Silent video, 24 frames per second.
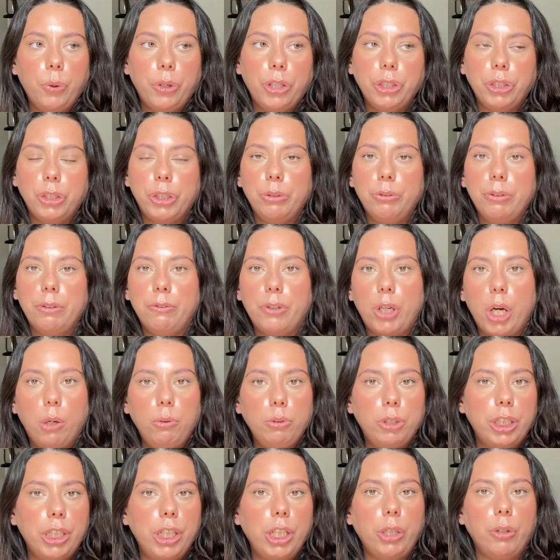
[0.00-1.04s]
or intuitive
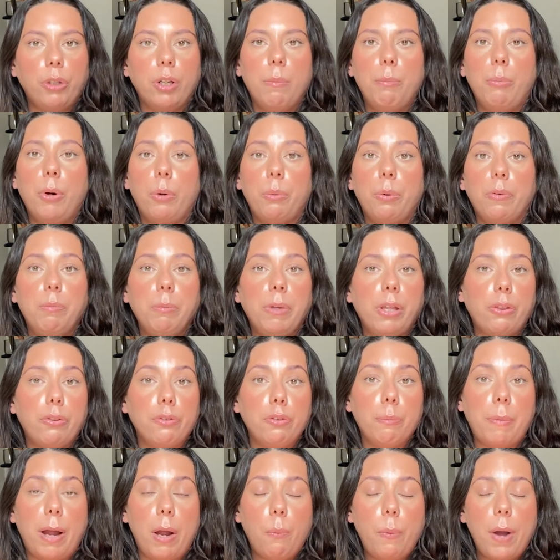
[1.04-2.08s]
coaching, you can book with me
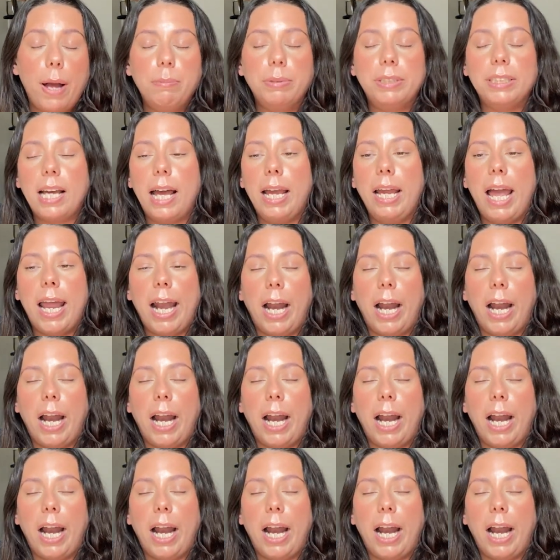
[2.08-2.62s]
through my website.